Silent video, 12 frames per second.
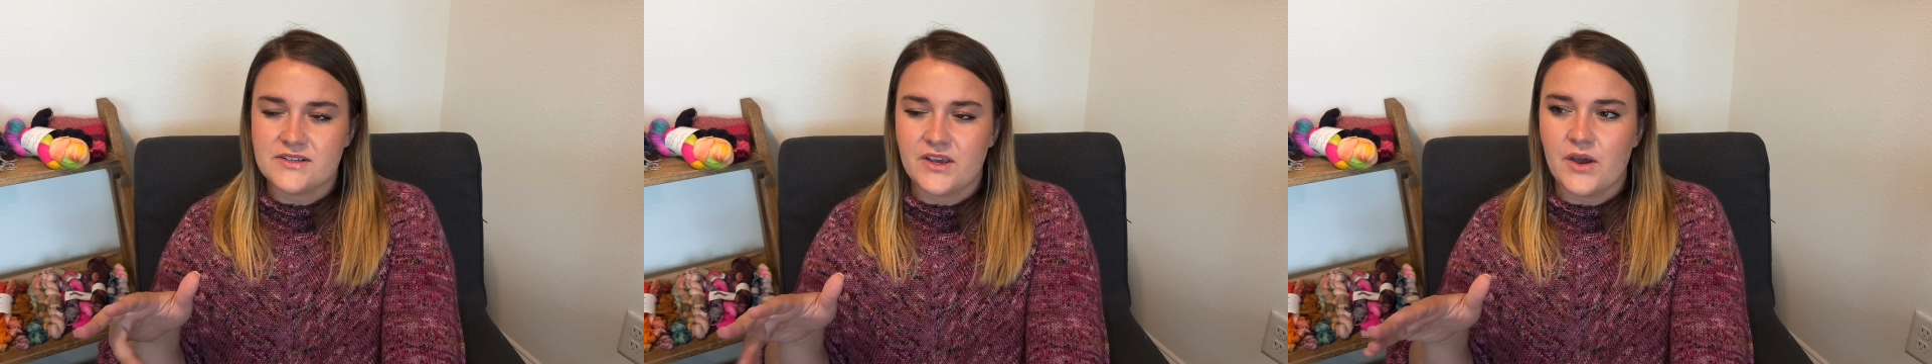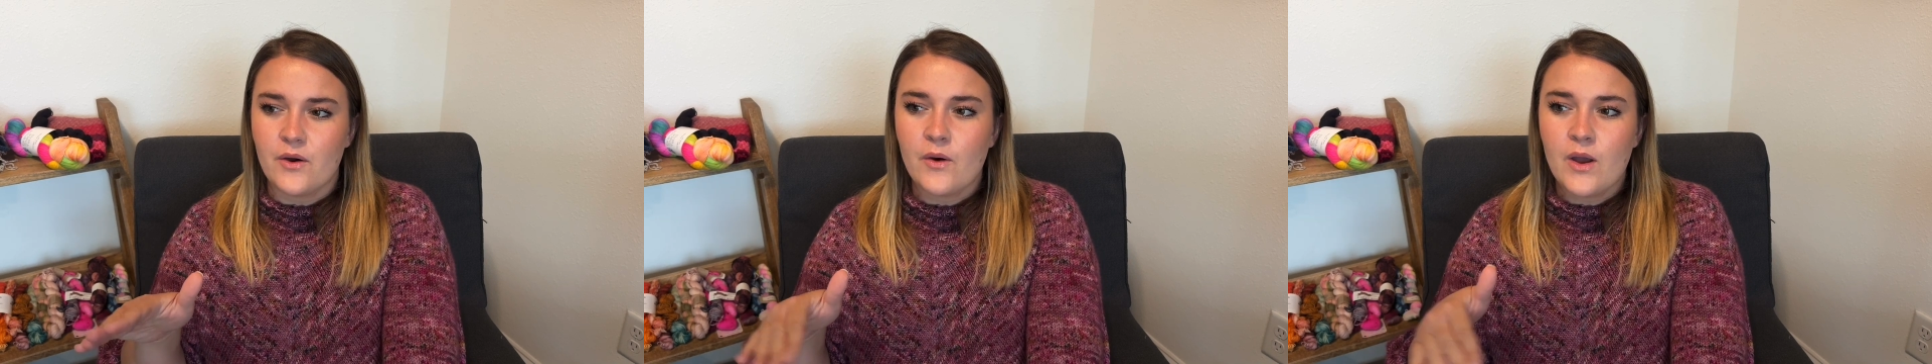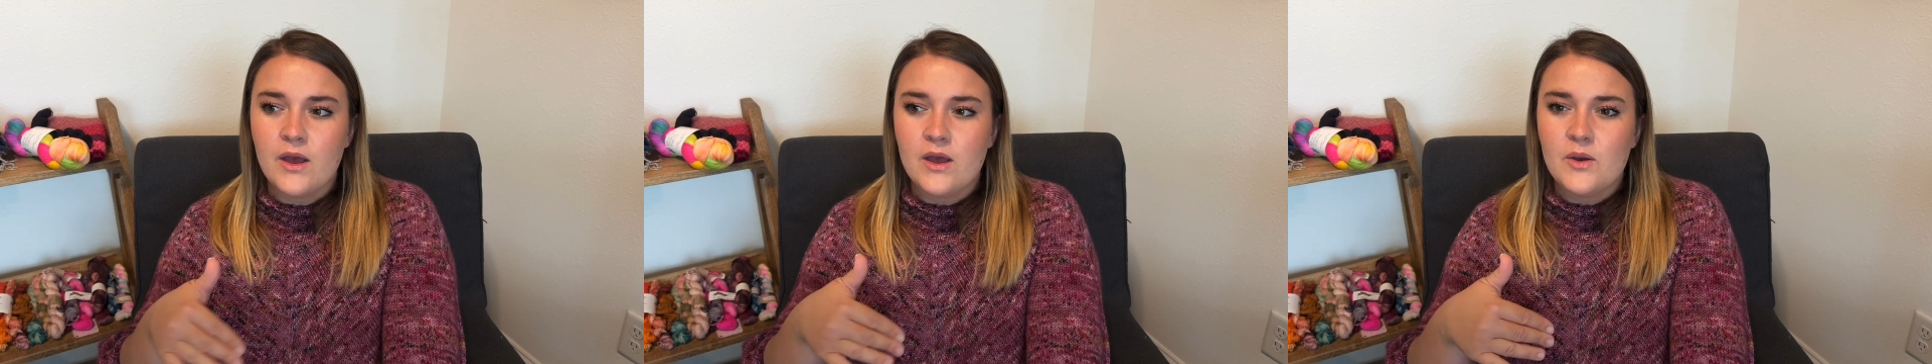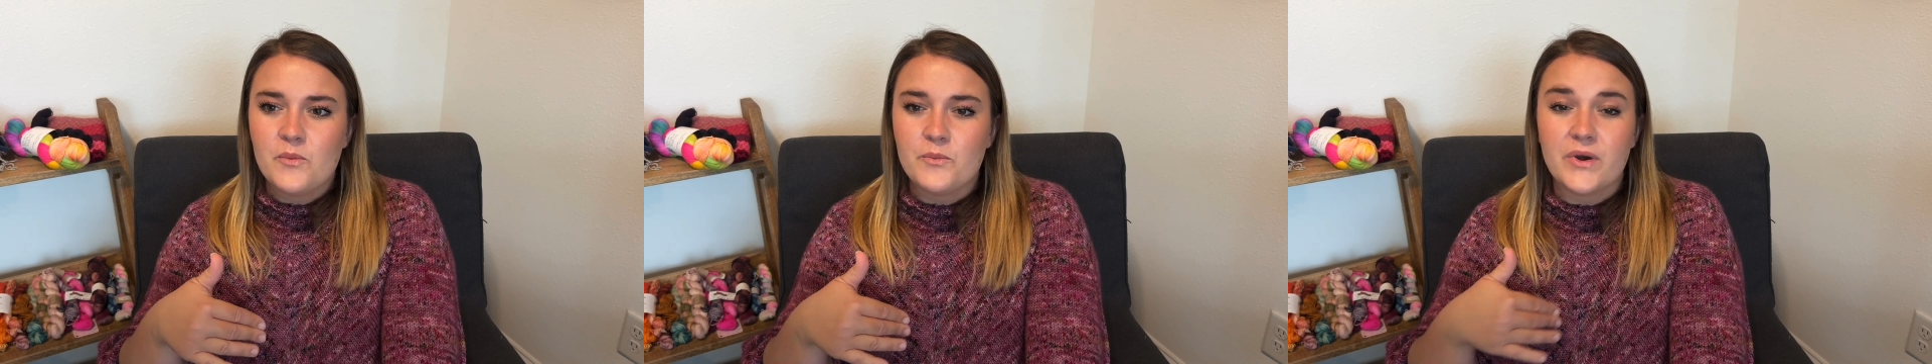ago,
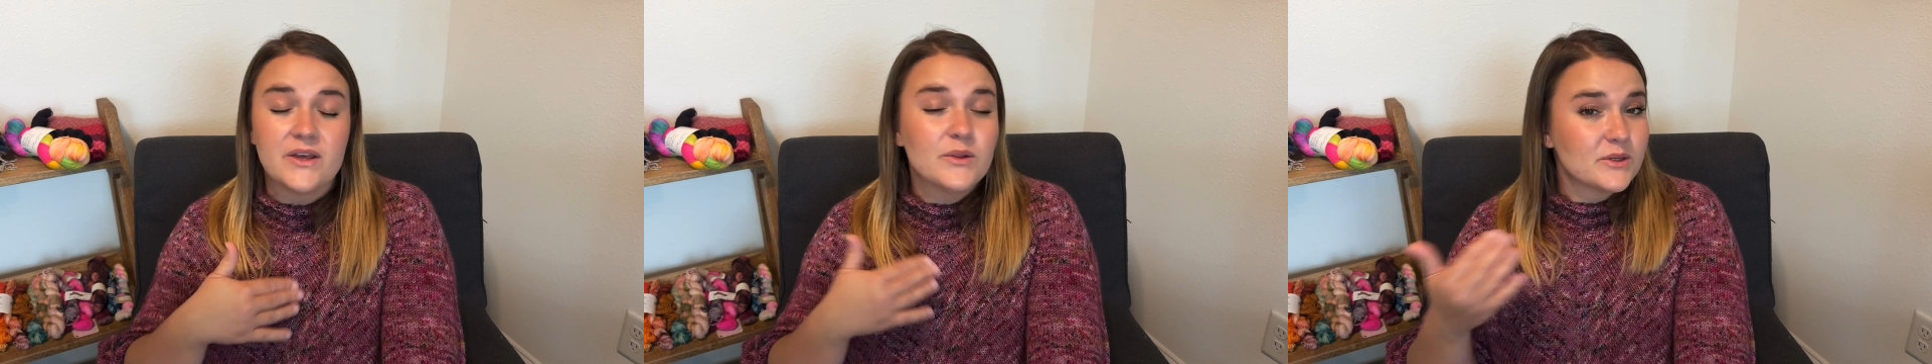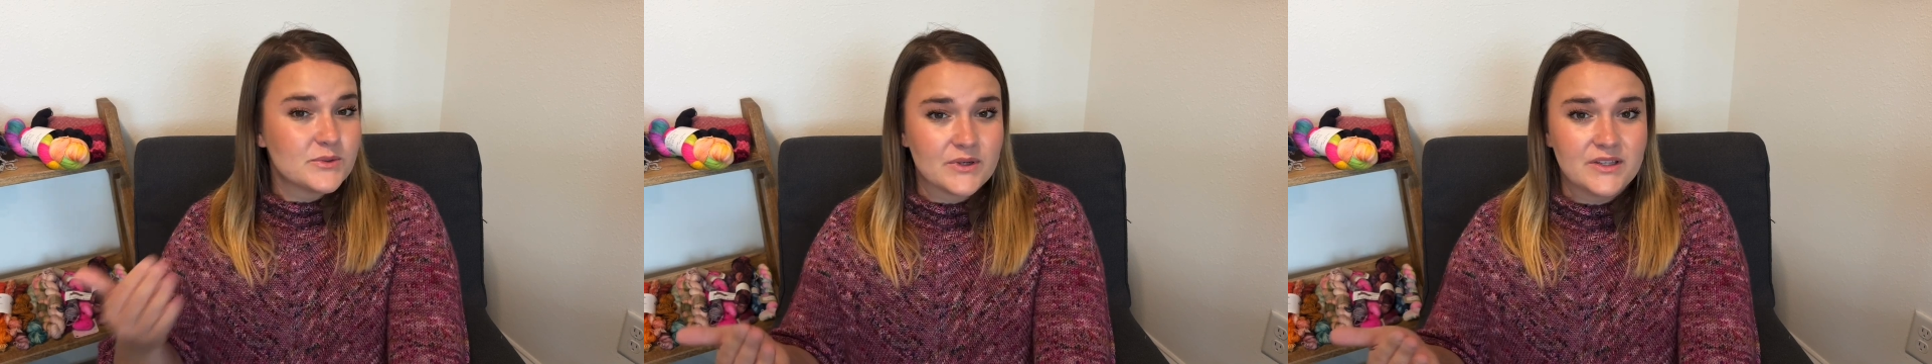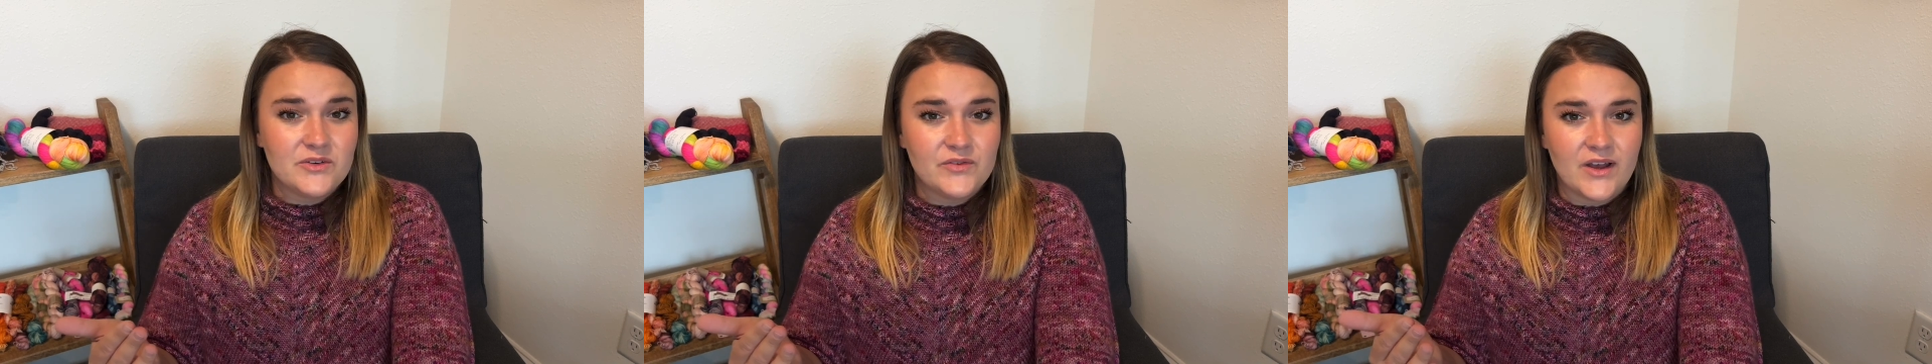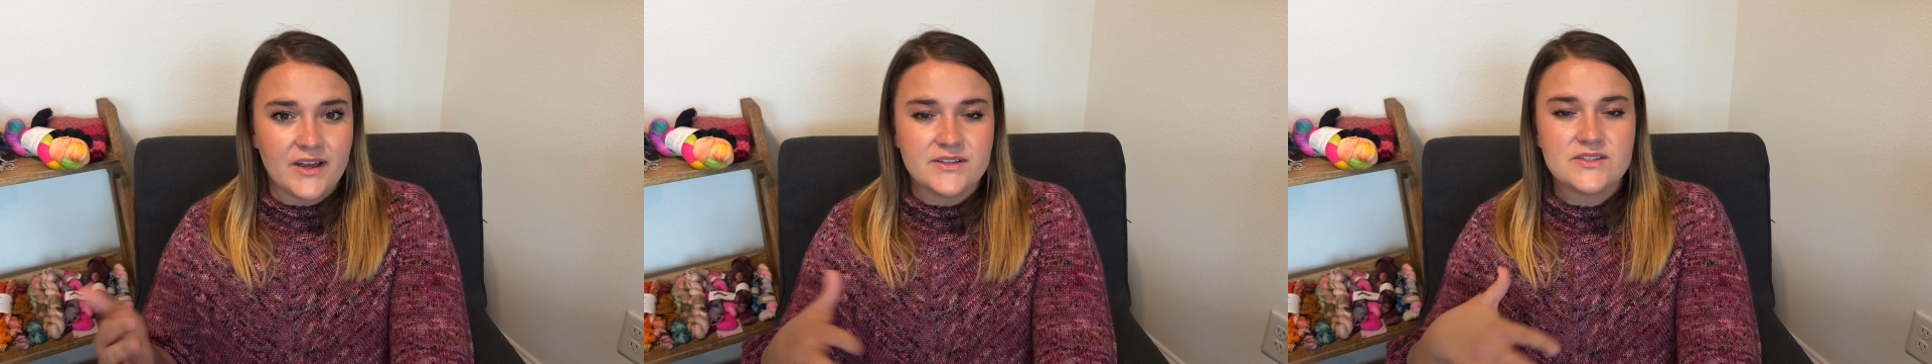but it looked really fun.